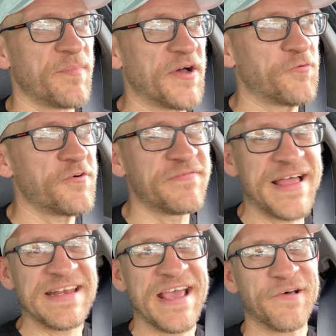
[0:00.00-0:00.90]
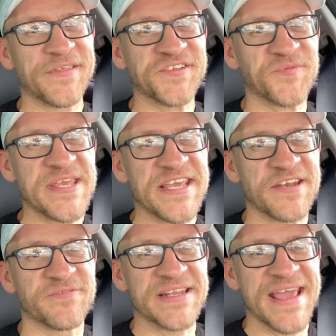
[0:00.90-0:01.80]
but we'll find out this
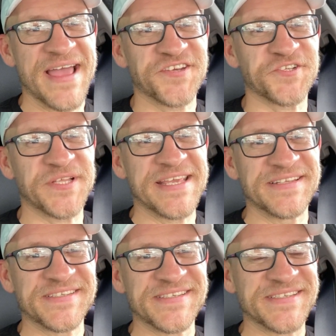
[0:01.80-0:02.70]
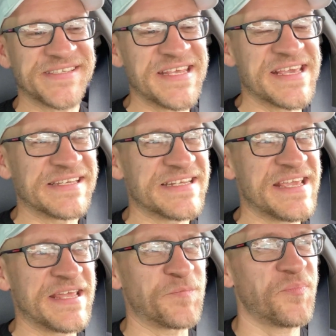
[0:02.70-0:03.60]
weekend when he actually gets to see it
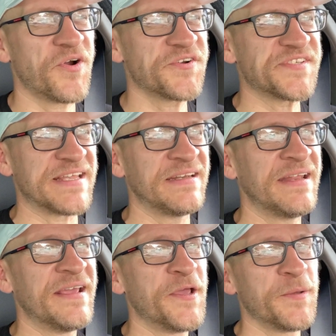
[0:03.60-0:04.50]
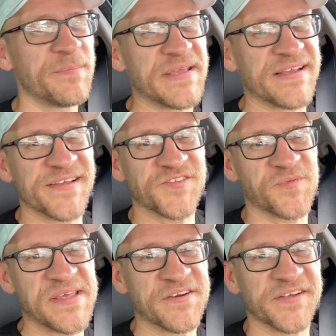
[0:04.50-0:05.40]
in person, because
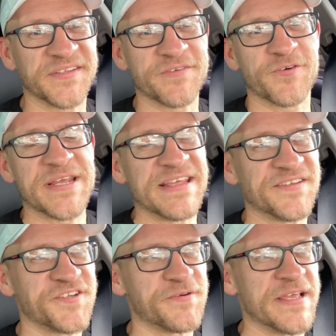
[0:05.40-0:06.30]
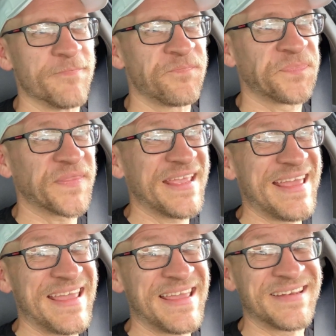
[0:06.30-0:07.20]
we are delivering it to him.
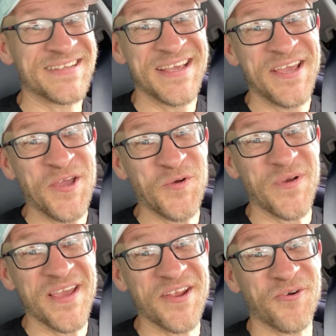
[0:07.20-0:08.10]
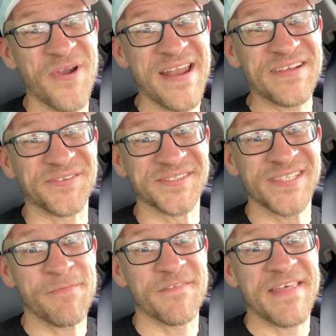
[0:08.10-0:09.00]
And we're gonna chronicle
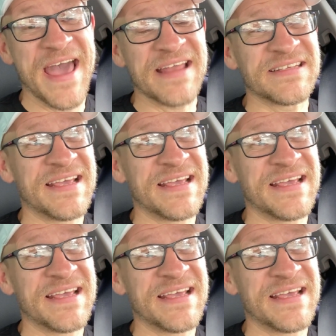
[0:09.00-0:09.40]
some of that